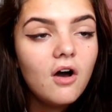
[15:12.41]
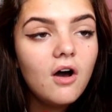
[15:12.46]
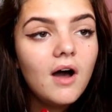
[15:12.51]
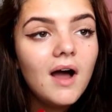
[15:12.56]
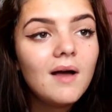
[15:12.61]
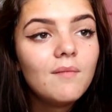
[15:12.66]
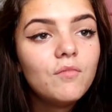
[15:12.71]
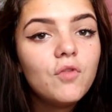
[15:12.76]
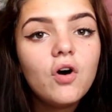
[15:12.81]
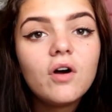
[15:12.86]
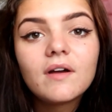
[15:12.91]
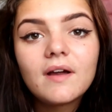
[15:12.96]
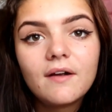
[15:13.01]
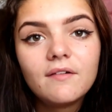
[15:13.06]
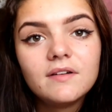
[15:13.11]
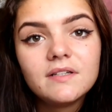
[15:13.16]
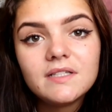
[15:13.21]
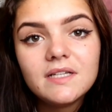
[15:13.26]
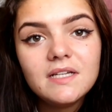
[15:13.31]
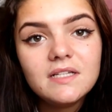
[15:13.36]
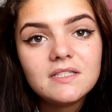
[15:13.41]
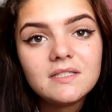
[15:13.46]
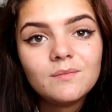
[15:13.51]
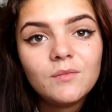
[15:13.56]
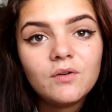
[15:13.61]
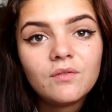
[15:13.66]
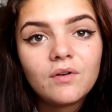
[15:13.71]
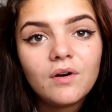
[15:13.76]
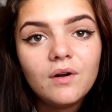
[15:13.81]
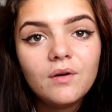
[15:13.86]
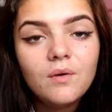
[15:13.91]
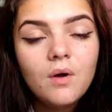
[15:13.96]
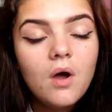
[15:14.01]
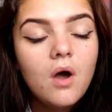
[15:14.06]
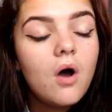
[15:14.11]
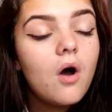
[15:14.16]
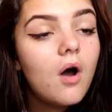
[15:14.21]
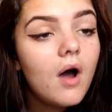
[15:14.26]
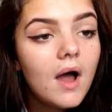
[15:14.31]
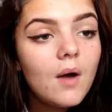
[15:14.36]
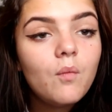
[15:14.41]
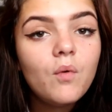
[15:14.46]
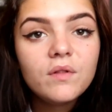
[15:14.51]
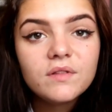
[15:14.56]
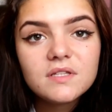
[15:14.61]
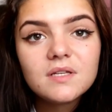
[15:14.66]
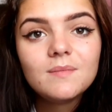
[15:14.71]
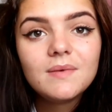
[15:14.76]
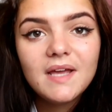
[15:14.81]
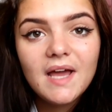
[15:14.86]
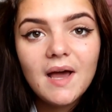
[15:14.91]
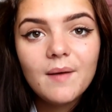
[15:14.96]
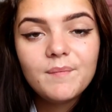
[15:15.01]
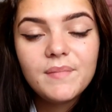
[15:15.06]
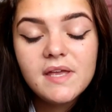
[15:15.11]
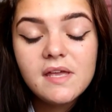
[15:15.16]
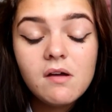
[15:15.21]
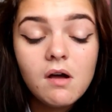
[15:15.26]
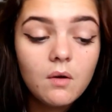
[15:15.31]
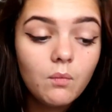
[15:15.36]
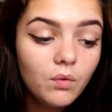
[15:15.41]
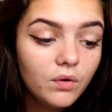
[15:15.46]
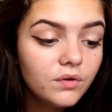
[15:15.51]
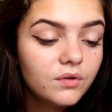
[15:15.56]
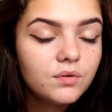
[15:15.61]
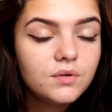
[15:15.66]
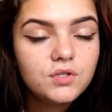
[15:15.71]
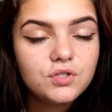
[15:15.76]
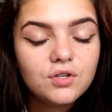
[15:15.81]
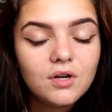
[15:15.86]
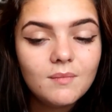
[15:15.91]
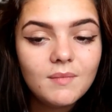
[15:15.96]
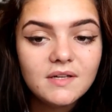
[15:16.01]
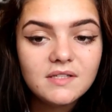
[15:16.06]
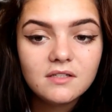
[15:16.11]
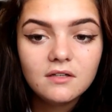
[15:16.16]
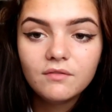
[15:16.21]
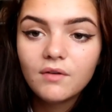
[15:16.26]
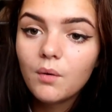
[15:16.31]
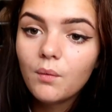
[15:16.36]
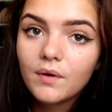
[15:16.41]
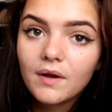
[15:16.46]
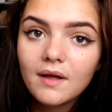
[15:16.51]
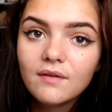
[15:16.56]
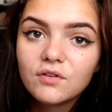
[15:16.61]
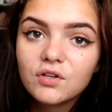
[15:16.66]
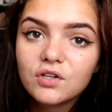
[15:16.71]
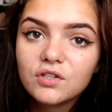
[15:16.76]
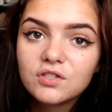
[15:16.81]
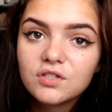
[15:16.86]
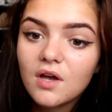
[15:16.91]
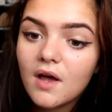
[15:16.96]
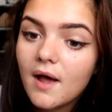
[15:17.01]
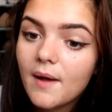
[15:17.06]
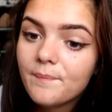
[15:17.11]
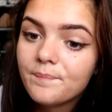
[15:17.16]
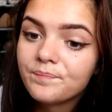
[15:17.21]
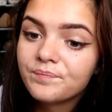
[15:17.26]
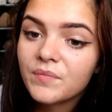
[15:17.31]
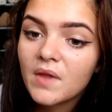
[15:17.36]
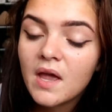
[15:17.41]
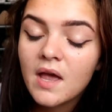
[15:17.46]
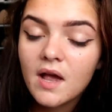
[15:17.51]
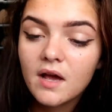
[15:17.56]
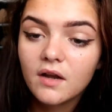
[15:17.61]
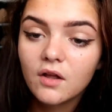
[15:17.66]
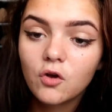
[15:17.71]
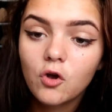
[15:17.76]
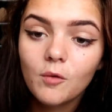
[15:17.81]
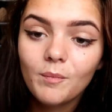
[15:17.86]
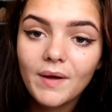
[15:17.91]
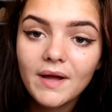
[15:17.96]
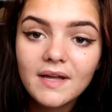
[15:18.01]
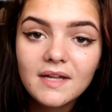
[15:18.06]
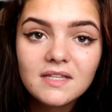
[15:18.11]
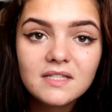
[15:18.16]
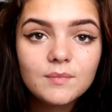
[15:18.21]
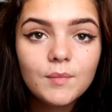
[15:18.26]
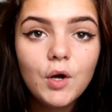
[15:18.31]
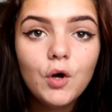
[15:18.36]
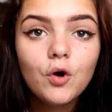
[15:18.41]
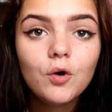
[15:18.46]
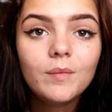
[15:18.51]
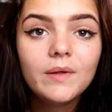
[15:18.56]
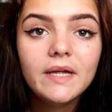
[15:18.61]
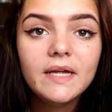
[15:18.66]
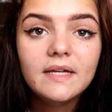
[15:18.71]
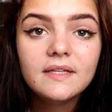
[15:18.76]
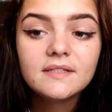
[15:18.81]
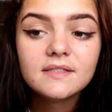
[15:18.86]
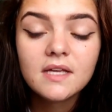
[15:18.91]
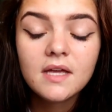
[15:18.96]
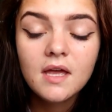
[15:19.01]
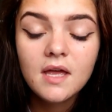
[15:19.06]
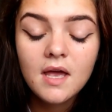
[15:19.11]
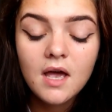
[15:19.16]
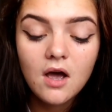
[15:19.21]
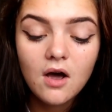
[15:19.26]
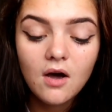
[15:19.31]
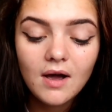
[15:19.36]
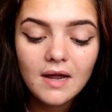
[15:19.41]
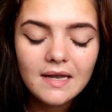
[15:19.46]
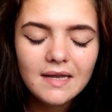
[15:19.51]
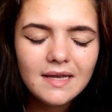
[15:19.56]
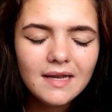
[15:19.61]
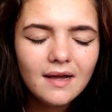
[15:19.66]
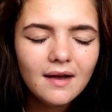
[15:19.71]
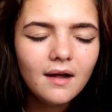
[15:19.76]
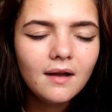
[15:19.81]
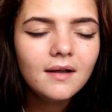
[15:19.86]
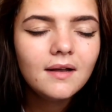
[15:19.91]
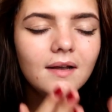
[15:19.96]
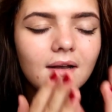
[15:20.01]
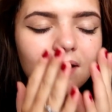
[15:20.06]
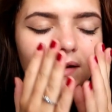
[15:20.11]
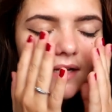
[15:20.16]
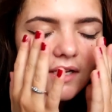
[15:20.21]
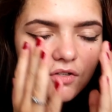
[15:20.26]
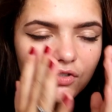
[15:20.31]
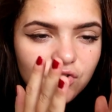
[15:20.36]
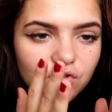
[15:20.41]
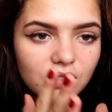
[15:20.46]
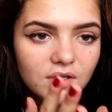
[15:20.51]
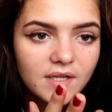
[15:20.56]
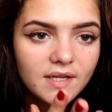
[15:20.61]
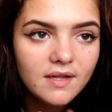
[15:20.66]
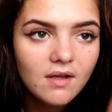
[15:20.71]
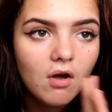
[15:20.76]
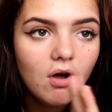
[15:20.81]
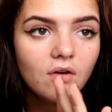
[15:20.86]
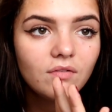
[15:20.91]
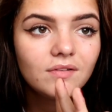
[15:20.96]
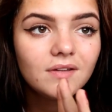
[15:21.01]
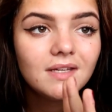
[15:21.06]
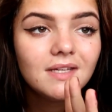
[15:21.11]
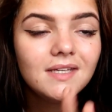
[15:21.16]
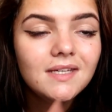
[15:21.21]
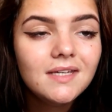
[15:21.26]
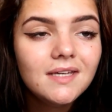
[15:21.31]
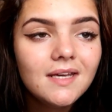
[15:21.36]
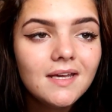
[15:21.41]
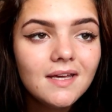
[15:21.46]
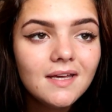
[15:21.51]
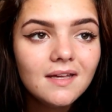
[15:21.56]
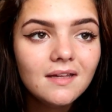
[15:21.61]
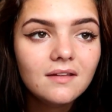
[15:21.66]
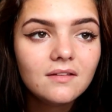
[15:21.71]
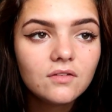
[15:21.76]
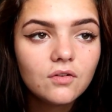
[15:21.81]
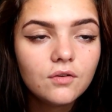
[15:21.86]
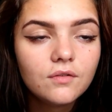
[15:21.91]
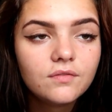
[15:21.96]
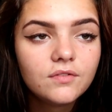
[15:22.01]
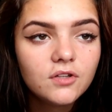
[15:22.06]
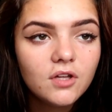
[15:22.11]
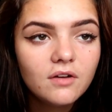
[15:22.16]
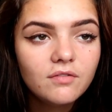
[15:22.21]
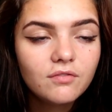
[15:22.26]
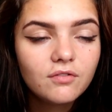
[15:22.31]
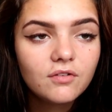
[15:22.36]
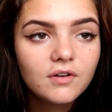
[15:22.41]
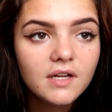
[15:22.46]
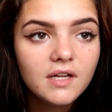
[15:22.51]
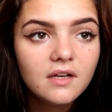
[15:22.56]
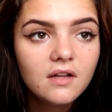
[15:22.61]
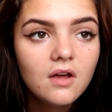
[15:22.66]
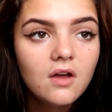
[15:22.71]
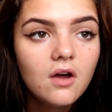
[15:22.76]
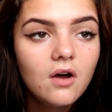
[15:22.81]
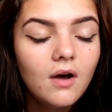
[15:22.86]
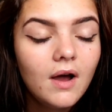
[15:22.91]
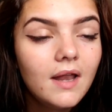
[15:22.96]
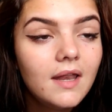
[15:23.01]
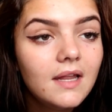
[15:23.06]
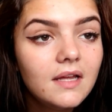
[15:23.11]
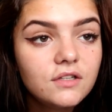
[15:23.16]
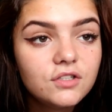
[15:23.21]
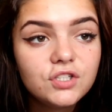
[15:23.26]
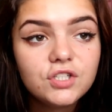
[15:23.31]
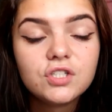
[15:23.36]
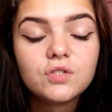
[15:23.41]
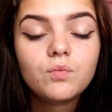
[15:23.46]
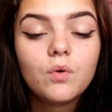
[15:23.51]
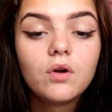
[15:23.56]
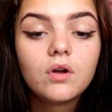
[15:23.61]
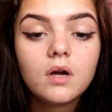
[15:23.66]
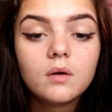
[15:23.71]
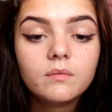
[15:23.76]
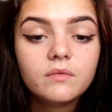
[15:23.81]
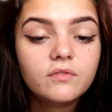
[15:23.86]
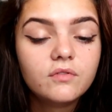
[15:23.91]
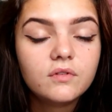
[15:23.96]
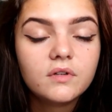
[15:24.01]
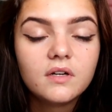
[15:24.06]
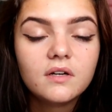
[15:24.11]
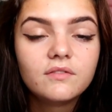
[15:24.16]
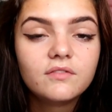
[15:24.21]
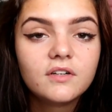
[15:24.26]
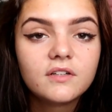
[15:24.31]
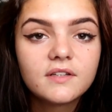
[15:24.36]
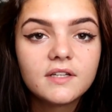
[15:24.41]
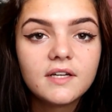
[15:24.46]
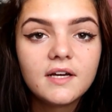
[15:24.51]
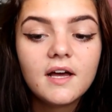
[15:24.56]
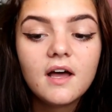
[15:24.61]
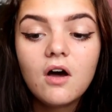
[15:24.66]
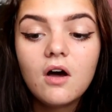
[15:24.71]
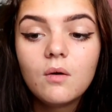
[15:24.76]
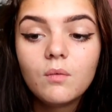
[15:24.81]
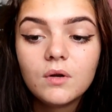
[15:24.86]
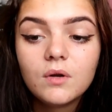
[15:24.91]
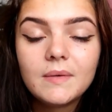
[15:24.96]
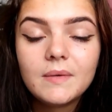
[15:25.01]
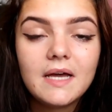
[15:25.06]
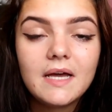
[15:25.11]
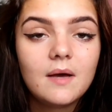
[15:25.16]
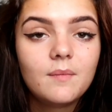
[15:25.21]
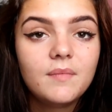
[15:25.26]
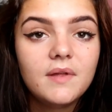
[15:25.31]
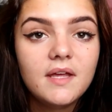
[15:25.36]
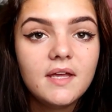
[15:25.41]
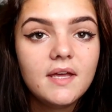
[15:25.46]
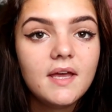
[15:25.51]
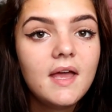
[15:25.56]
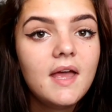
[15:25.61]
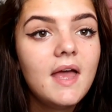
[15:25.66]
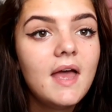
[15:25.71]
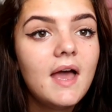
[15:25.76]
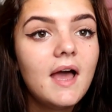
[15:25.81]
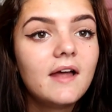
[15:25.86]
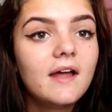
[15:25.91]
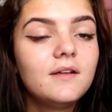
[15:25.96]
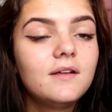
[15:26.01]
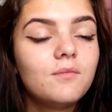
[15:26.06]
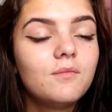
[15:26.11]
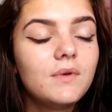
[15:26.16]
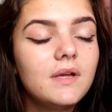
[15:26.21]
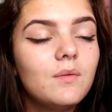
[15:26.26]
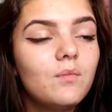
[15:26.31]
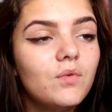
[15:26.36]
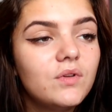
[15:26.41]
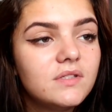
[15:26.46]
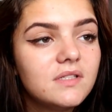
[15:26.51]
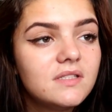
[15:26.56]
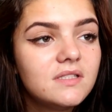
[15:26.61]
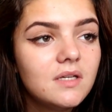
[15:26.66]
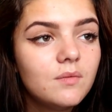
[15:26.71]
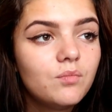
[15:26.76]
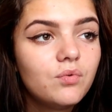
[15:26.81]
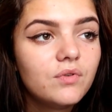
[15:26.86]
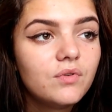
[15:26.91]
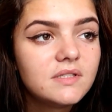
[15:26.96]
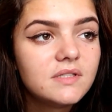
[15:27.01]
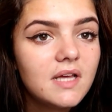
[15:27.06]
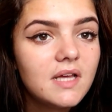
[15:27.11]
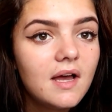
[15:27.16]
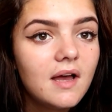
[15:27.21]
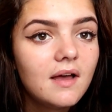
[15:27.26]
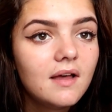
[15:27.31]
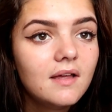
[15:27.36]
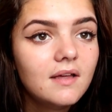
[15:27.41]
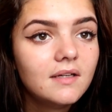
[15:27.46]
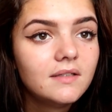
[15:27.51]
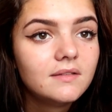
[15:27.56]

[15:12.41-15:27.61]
I'm not guaranteed tomorrow. I want to be happy. I want to enjoy myself. I want to have a good time. And I got back into my hobbies. I literally, after years of suffering, I literally just woke up and thought, no, fuck that. I want to be happy. And it was as simple as that.